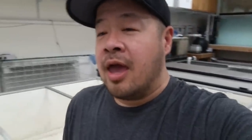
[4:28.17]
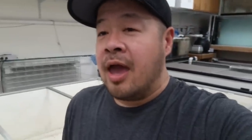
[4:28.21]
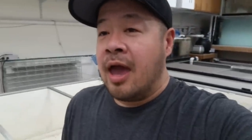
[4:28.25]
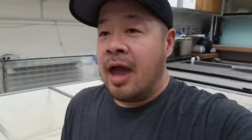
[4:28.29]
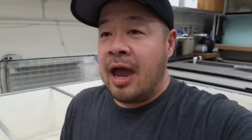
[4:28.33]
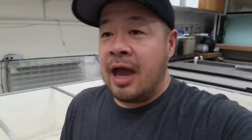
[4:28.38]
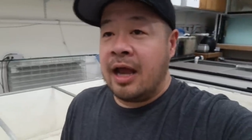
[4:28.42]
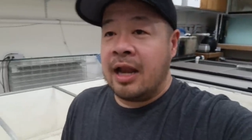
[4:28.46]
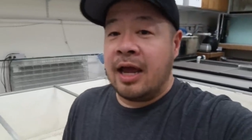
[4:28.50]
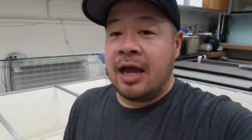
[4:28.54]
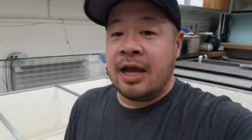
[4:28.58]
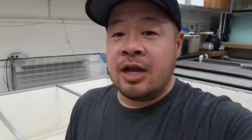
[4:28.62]

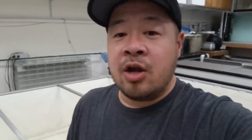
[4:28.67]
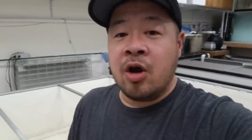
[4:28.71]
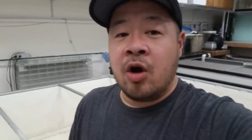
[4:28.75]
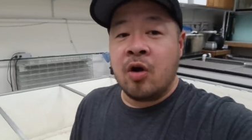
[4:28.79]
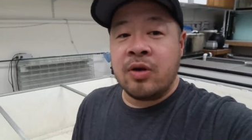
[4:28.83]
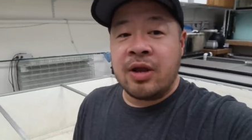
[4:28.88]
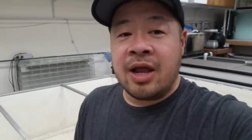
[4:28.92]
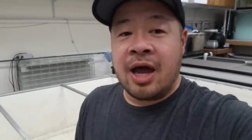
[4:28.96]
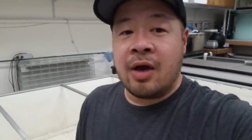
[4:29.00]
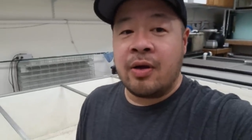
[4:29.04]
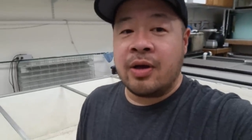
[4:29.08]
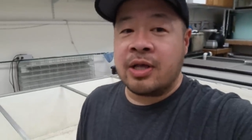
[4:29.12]
and I know
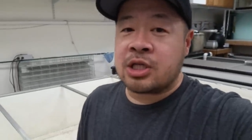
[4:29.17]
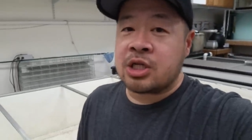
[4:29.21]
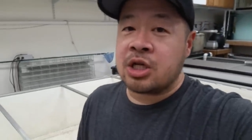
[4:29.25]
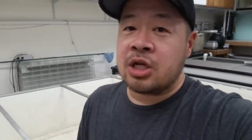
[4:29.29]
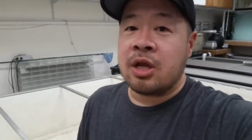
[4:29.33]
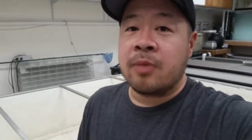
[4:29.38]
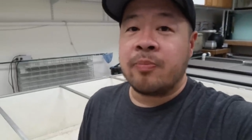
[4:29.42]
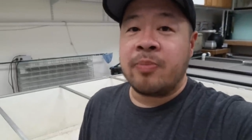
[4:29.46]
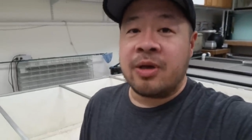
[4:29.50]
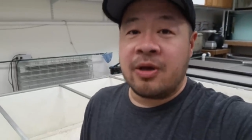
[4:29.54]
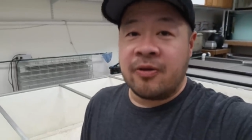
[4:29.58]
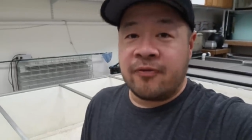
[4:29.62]
now it's
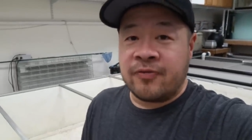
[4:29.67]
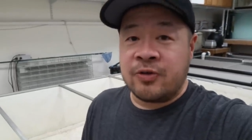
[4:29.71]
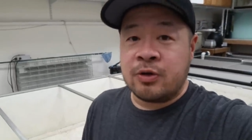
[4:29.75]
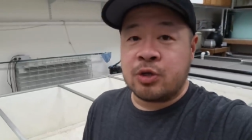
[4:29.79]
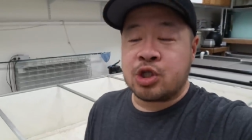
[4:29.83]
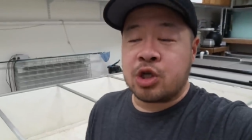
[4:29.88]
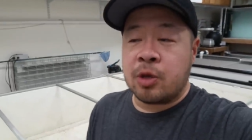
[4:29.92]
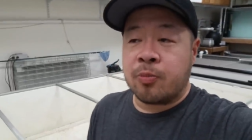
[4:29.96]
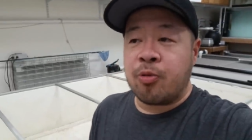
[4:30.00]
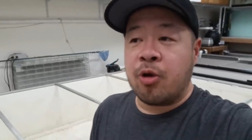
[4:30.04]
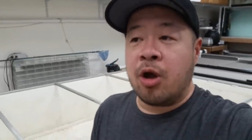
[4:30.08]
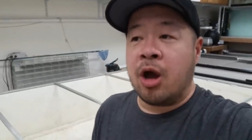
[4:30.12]
gonna be a
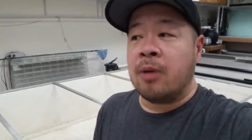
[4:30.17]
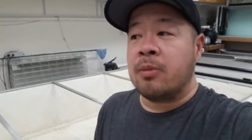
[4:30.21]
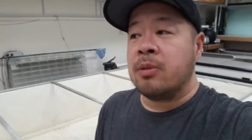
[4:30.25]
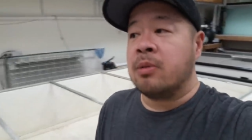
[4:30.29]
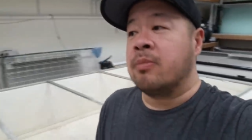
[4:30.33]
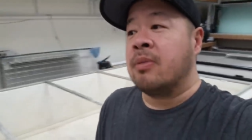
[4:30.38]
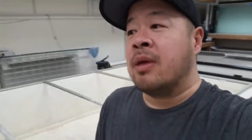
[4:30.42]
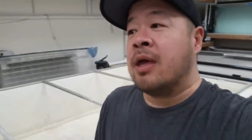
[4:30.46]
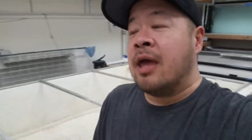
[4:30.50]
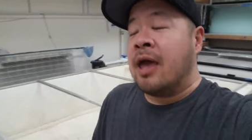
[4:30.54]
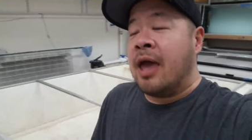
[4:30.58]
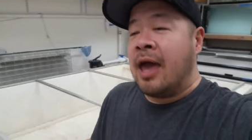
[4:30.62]
future problem,